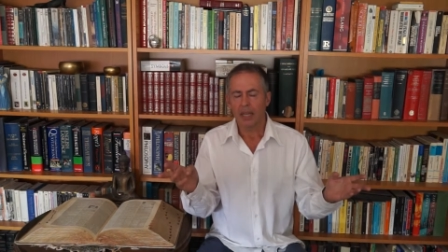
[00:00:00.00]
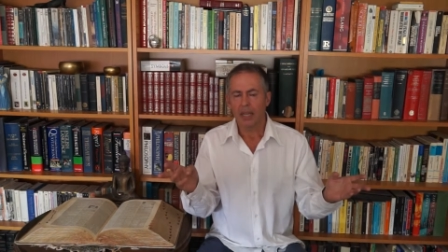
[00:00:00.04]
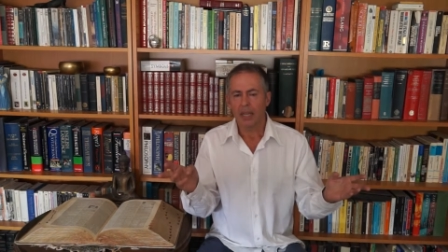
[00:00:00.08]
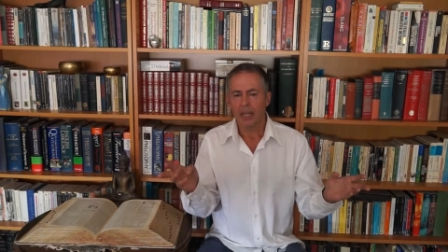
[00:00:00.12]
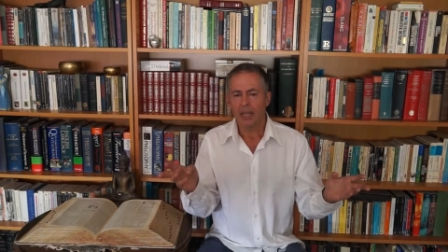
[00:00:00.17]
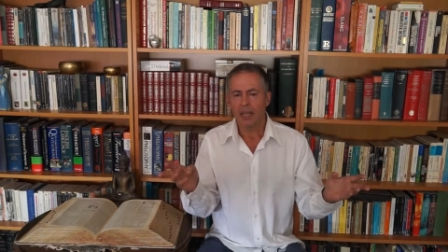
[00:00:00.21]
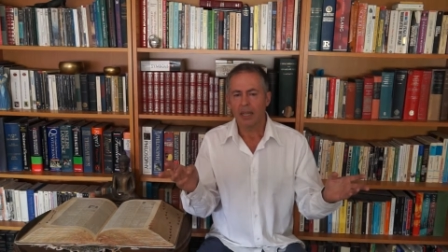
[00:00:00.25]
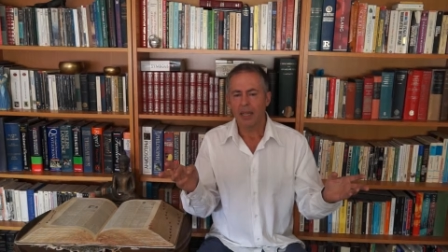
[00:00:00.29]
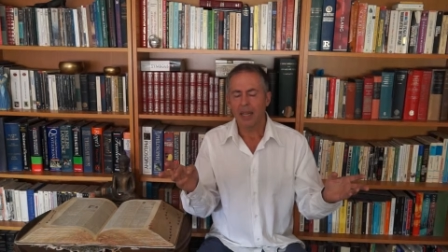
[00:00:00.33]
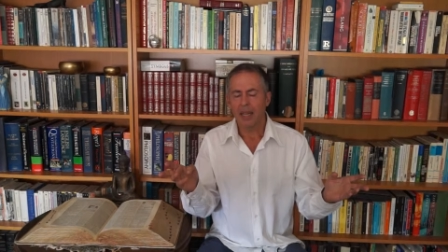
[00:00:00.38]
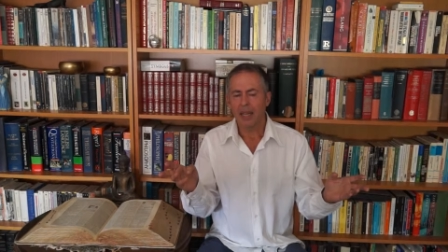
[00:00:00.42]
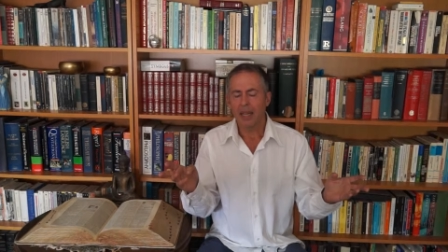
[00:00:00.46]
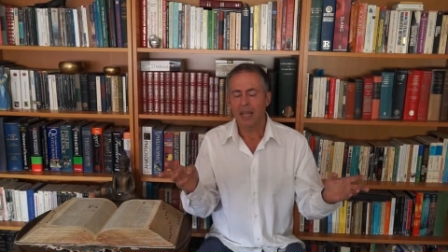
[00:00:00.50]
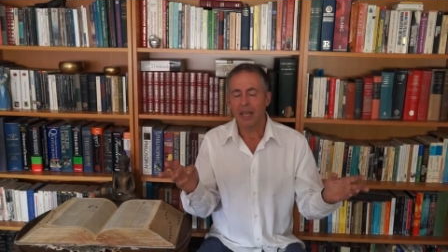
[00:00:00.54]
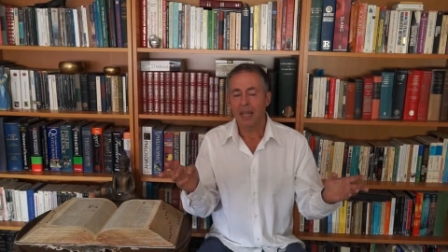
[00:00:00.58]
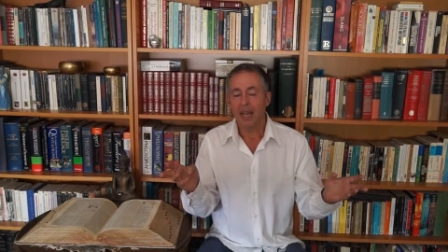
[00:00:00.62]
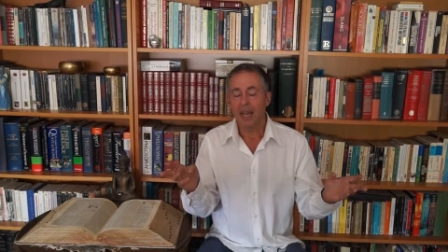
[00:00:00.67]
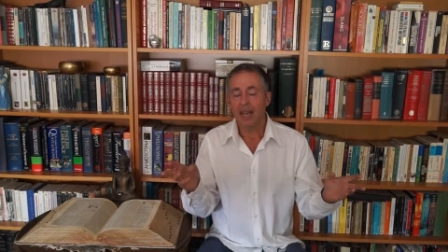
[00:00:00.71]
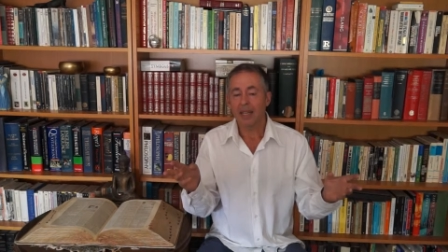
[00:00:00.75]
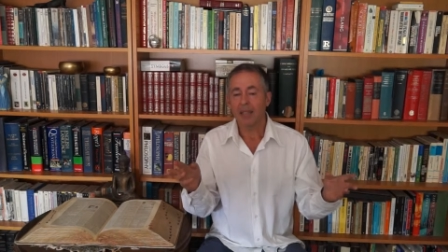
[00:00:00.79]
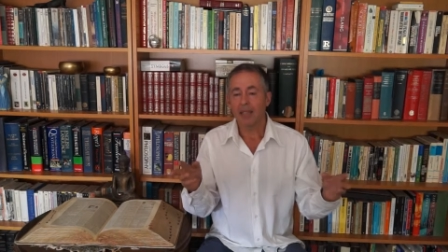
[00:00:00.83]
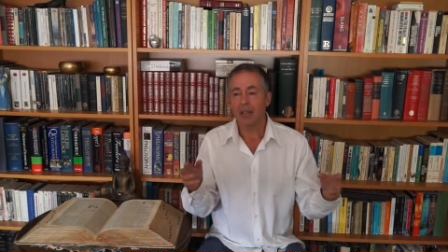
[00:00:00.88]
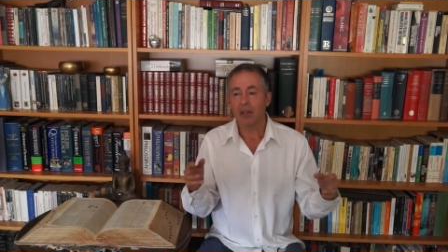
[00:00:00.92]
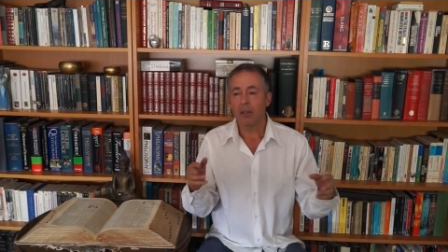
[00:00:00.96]
that it
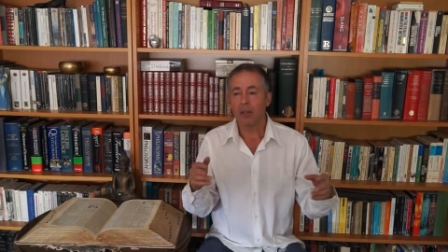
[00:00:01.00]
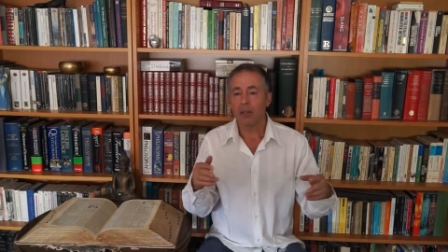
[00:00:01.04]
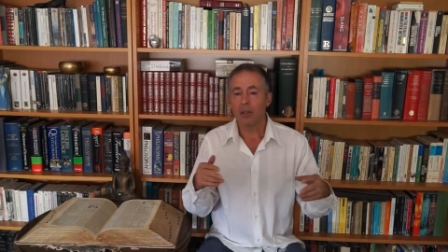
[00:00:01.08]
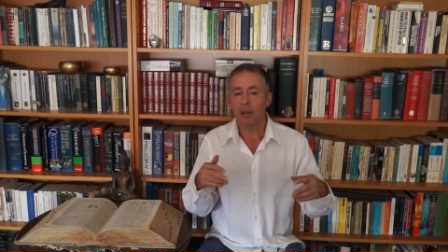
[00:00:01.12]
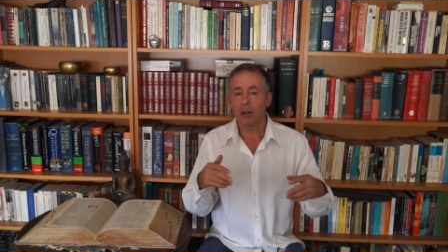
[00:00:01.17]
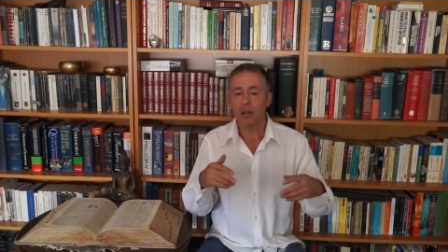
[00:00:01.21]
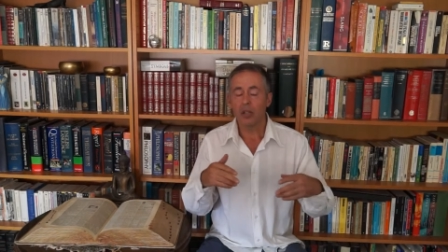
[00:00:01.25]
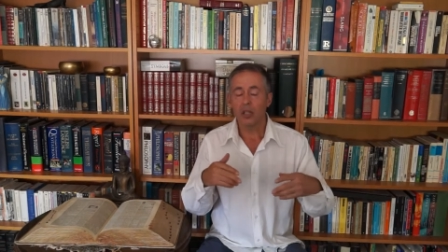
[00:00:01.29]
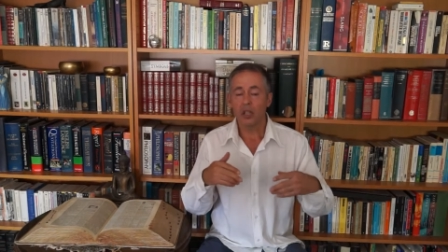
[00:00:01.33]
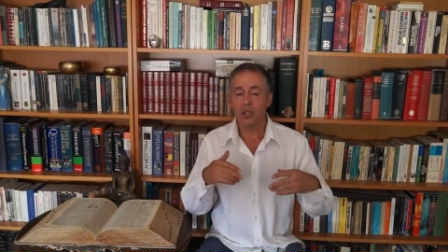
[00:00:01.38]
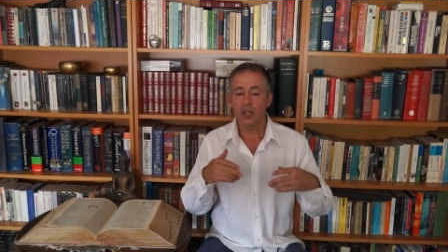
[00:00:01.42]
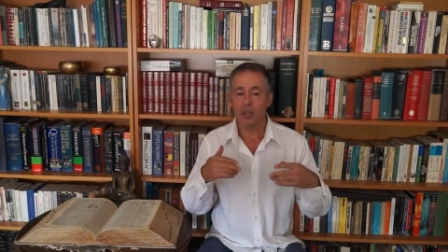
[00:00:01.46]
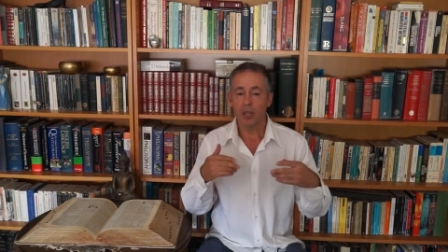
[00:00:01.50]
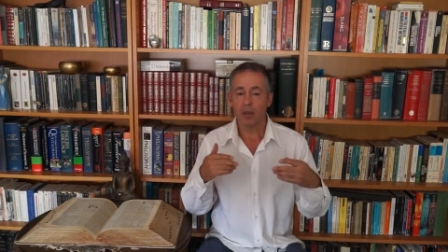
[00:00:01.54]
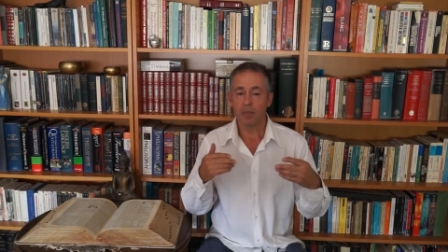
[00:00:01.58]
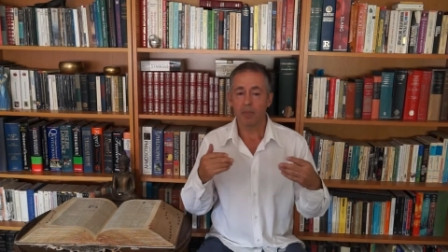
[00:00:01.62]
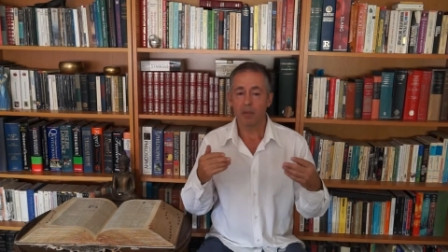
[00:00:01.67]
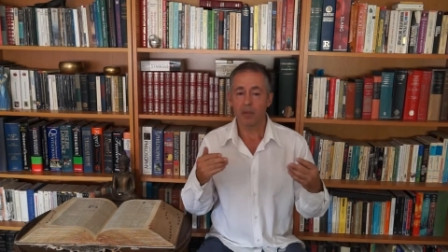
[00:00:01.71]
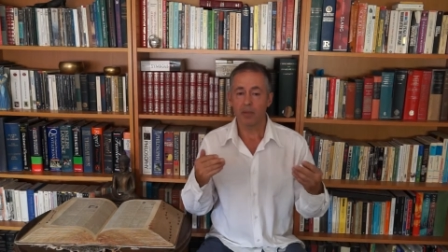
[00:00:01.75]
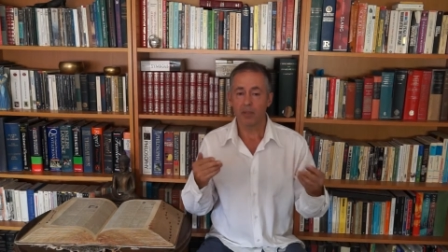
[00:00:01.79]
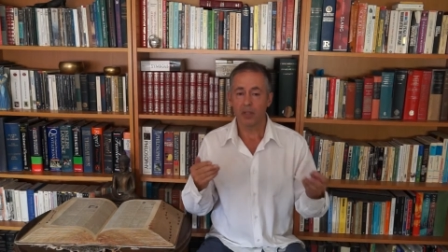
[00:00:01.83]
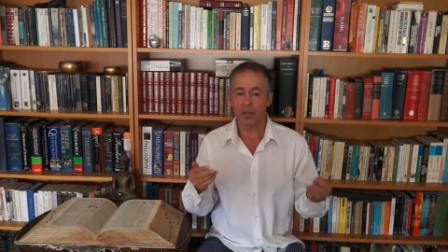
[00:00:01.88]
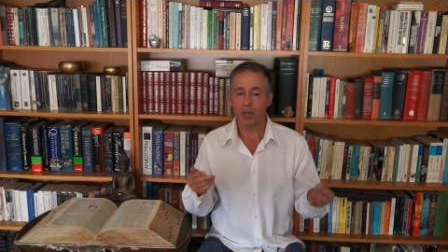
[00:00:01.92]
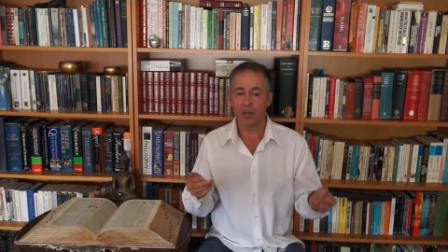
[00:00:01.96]
has the largest number
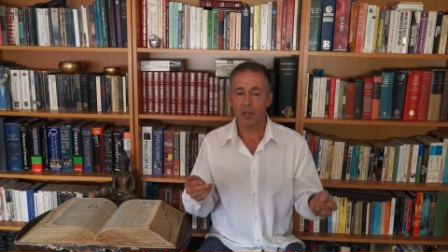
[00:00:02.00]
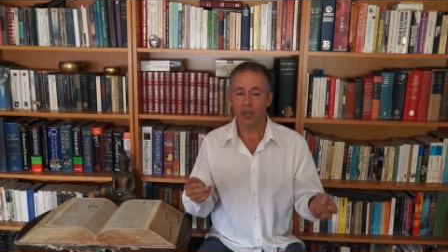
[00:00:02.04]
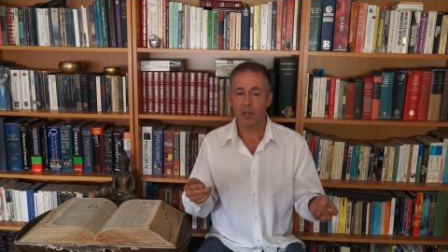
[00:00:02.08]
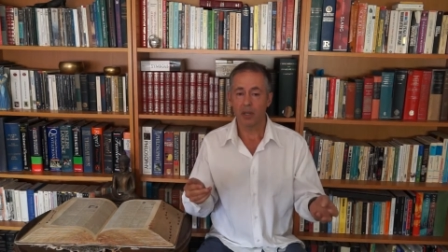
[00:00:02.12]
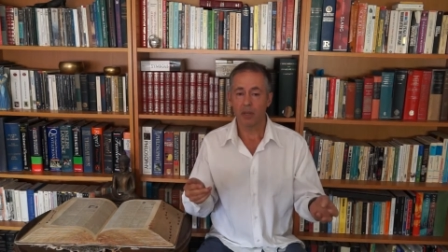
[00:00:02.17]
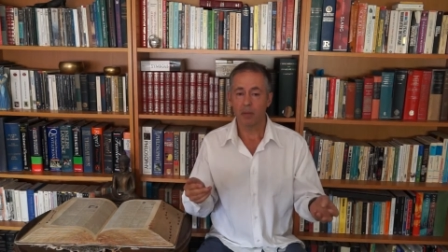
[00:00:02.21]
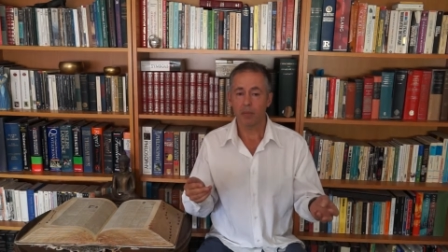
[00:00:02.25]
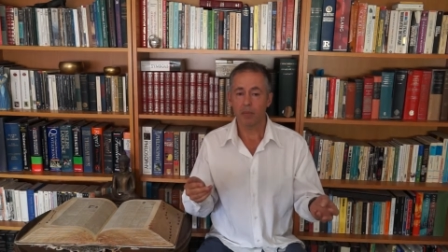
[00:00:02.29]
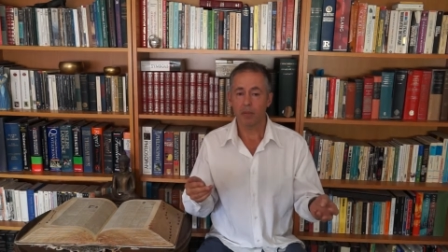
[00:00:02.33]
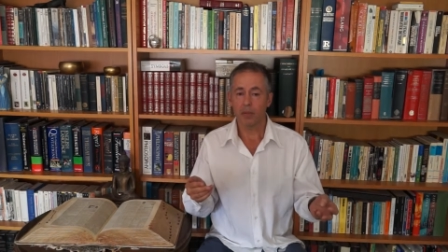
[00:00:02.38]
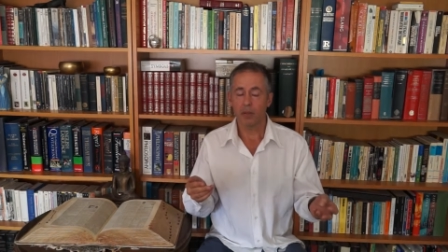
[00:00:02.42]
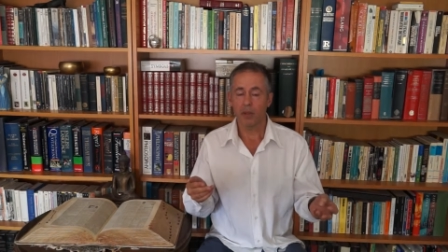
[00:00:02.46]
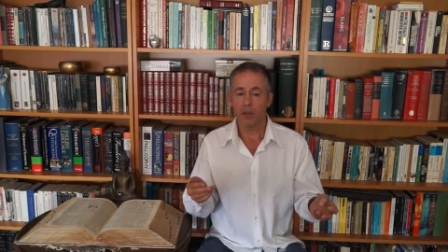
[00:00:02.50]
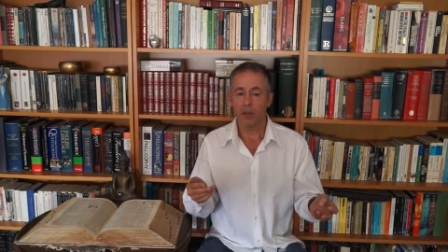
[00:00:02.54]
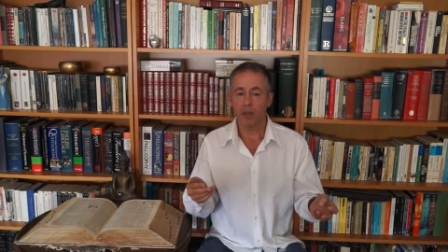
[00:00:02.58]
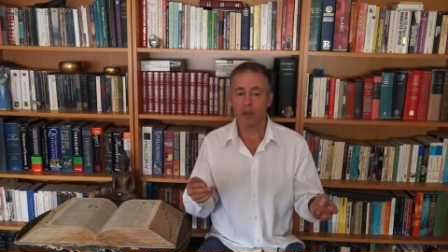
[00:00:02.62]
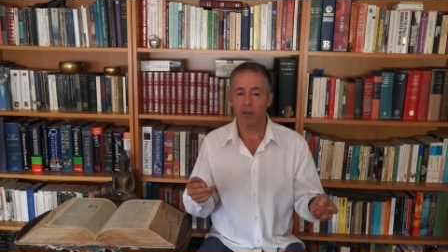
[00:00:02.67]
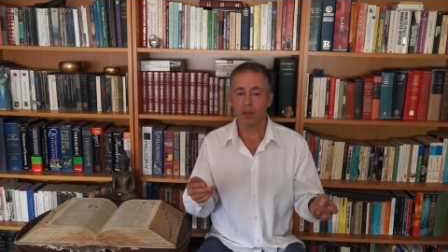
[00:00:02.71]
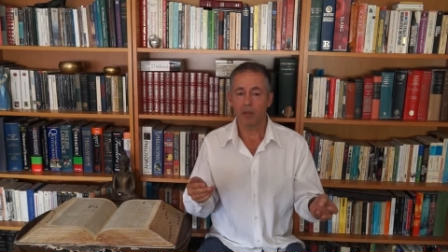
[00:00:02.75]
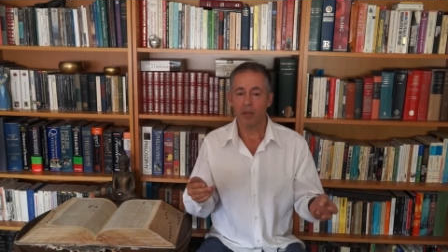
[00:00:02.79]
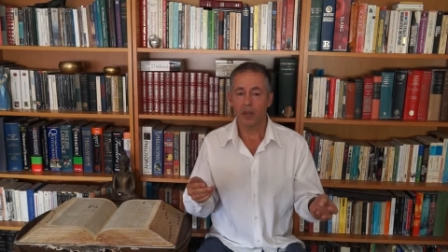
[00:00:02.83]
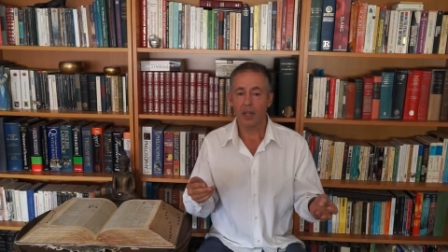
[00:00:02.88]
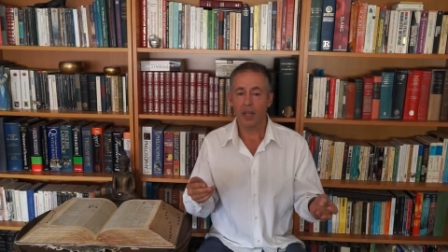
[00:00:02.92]
of synonyms of